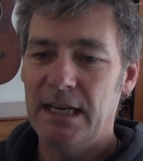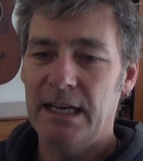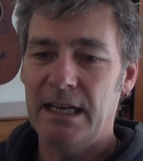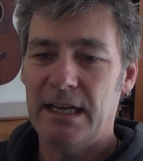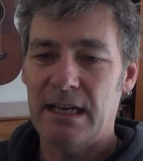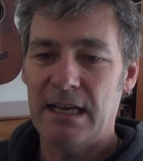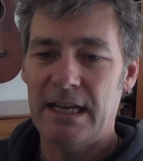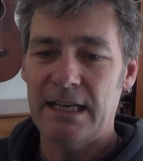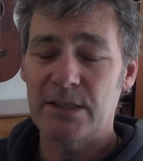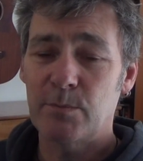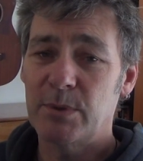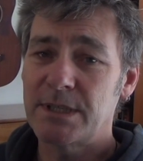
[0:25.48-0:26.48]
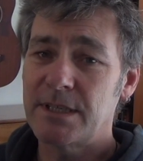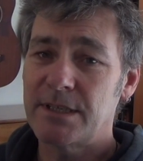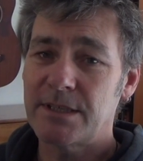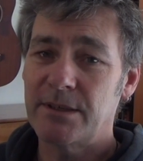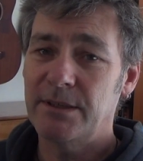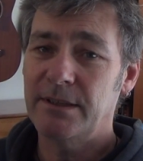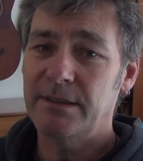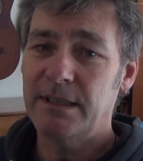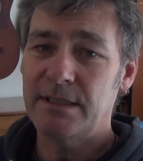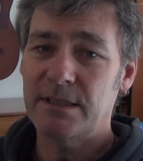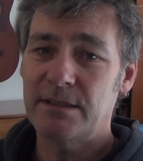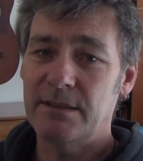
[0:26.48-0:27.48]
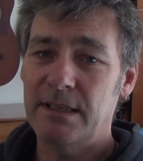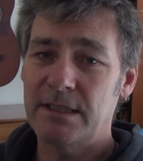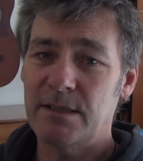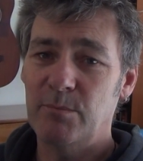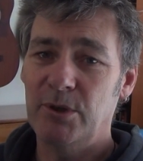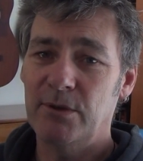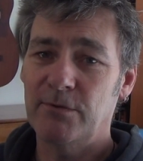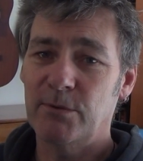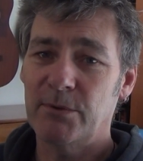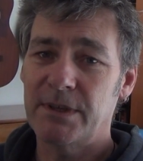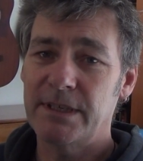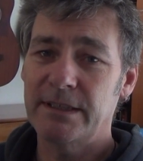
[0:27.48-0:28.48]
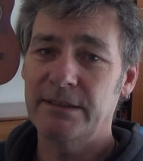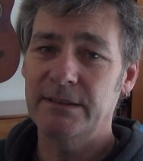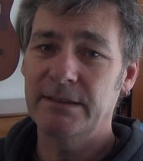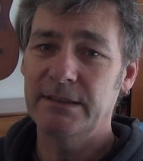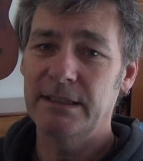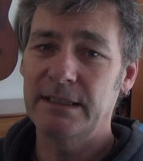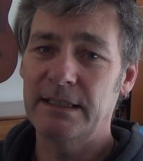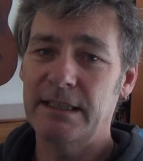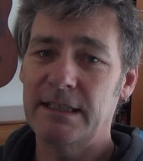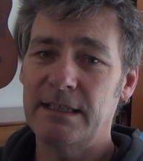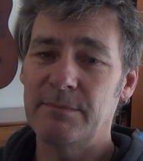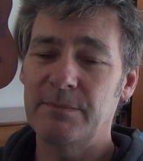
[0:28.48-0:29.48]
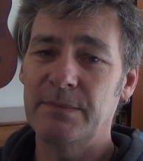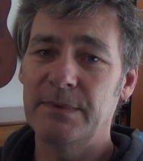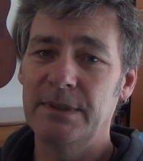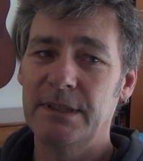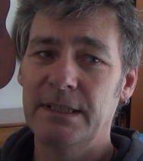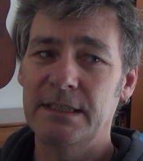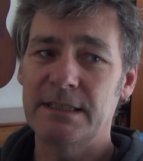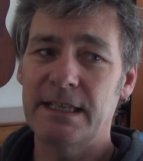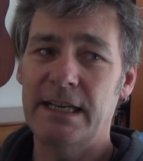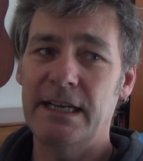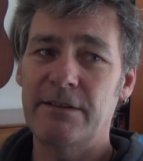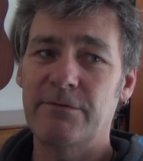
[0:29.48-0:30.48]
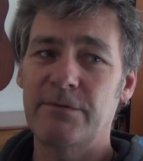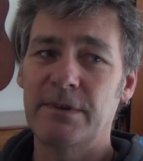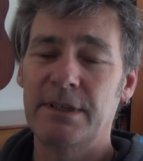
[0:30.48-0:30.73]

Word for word: Uh, as a business owner, that's that's a beautiful thing um, to have